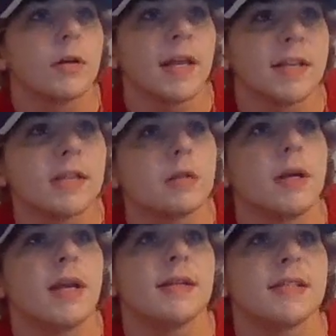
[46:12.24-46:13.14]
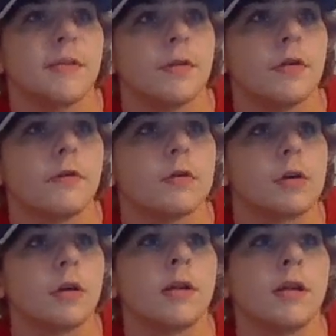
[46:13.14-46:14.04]
Okay, so 87th
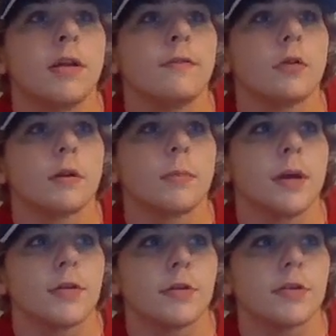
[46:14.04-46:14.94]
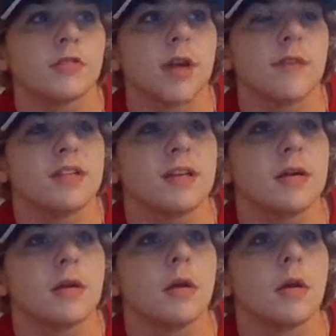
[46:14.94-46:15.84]
overall, the Florida Panthers
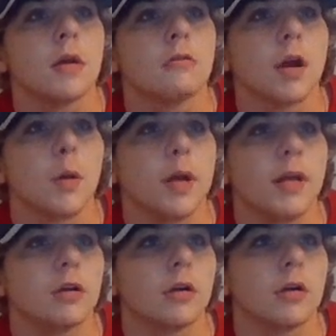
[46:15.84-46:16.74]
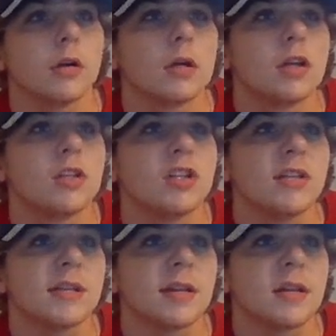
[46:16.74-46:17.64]
drafted right winger
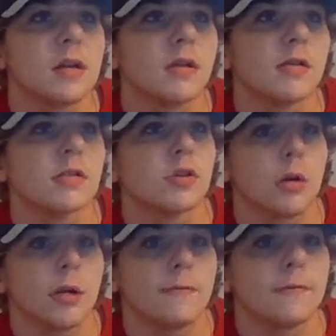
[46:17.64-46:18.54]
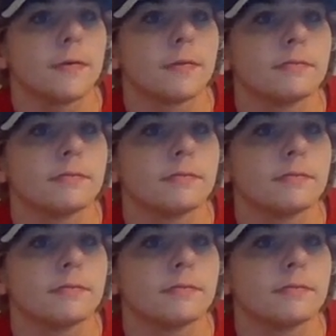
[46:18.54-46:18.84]
Justin Stordif.